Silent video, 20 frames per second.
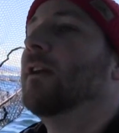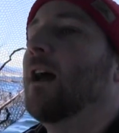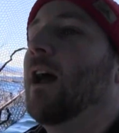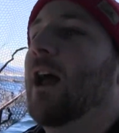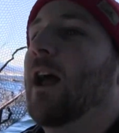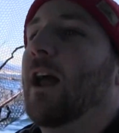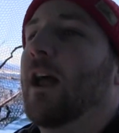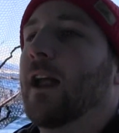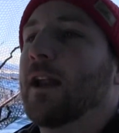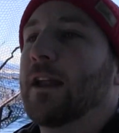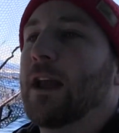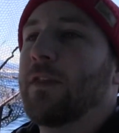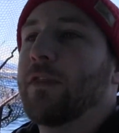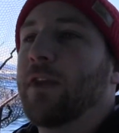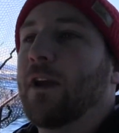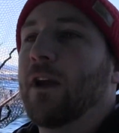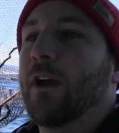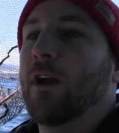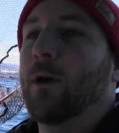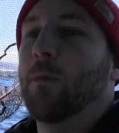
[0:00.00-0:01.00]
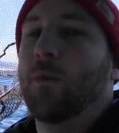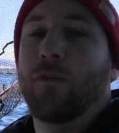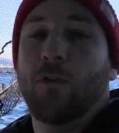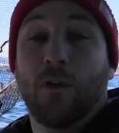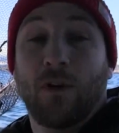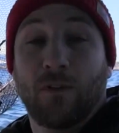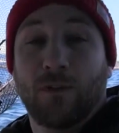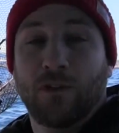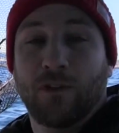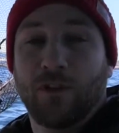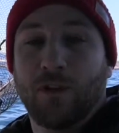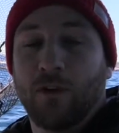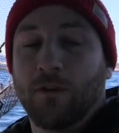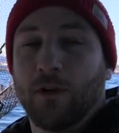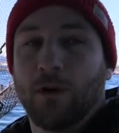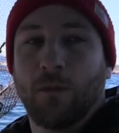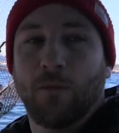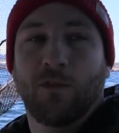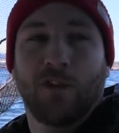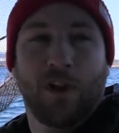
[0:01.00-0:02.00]
and get there before it switches over,
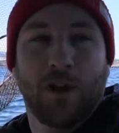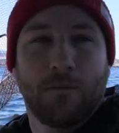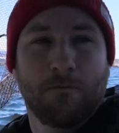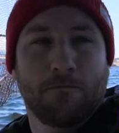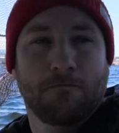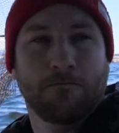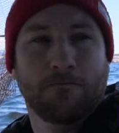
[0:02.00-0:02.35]
hopefully.